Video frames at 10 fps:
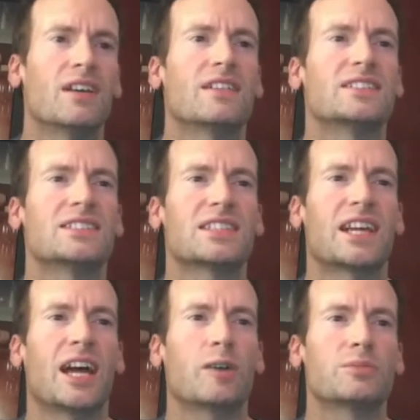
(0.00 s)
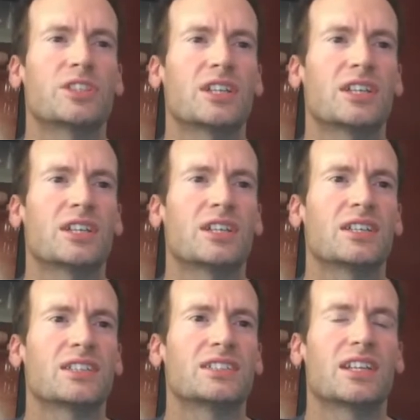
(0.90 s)
This is a
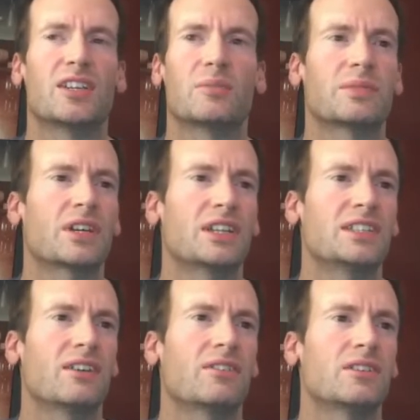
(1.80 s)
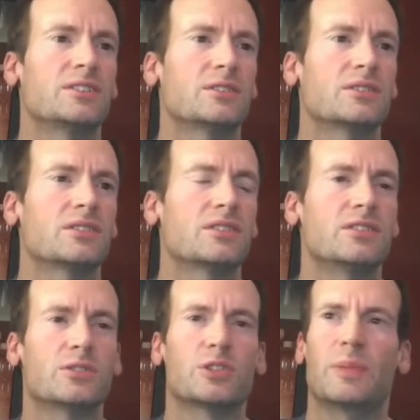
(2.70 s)
CAPTCHA to help cut down on your
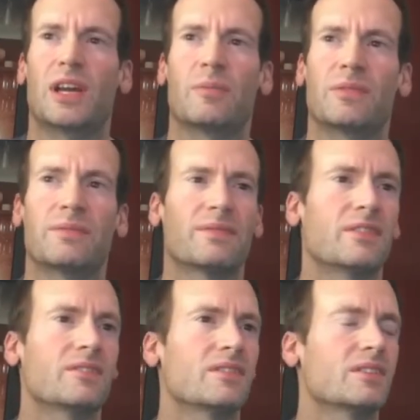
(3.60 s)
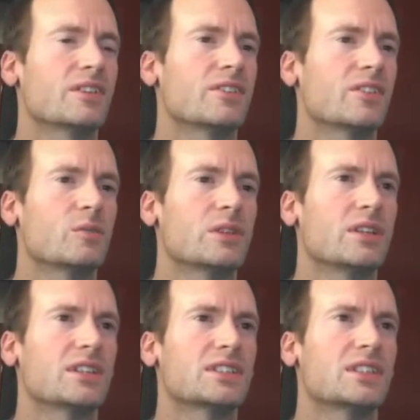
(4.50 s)
spam, because nobody
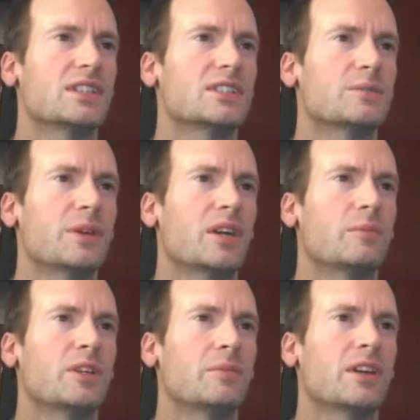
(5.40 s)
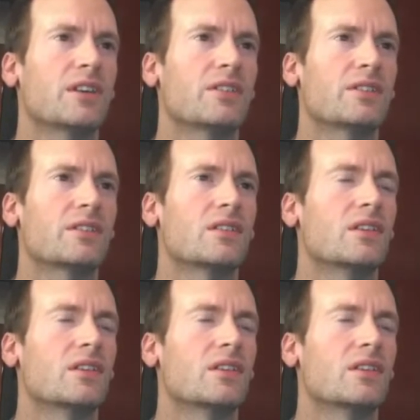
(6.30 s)
likes getting spam emails.